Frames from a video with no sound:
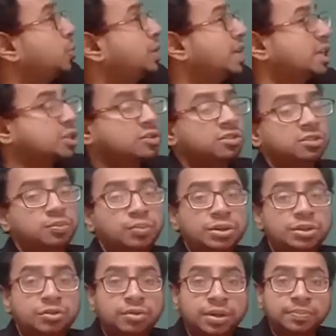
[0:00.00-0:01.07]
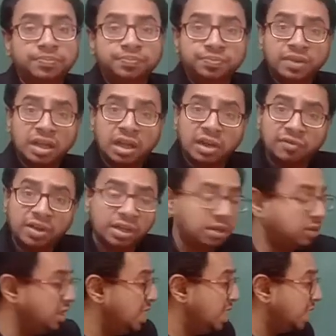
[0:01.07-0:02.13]
Rotational symmetry. Are we
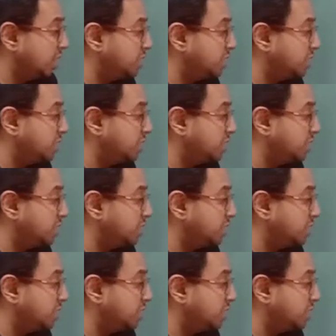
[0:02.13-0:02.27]
clear?